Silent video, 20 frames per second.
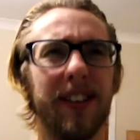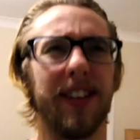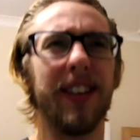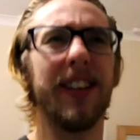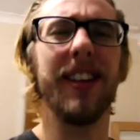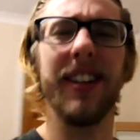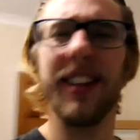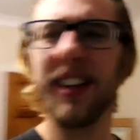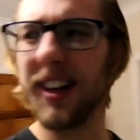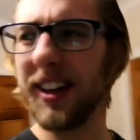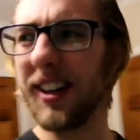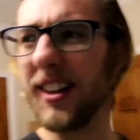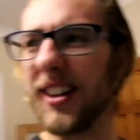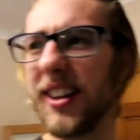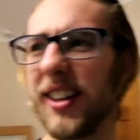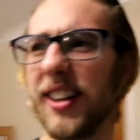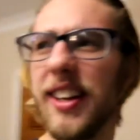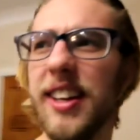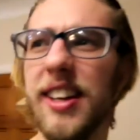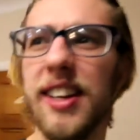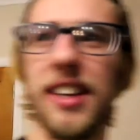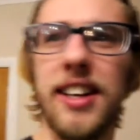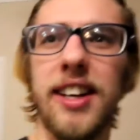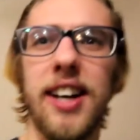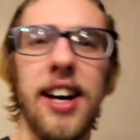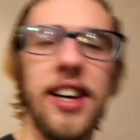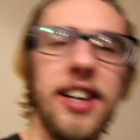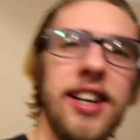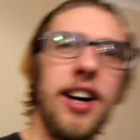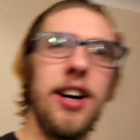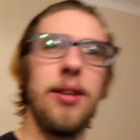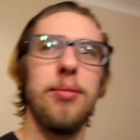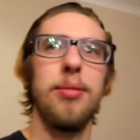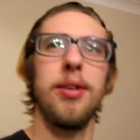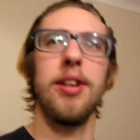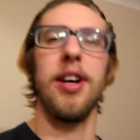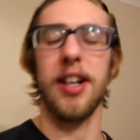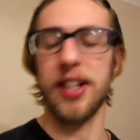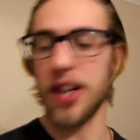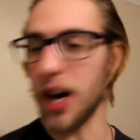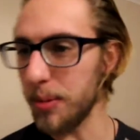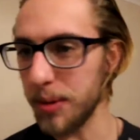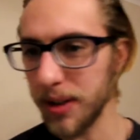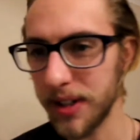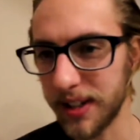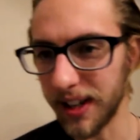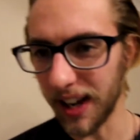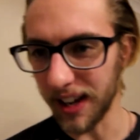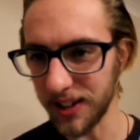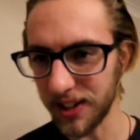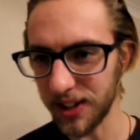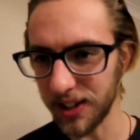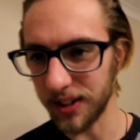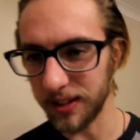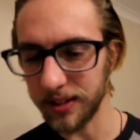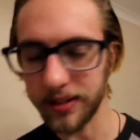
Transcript: What are they called? A comedy, a comedy sketch.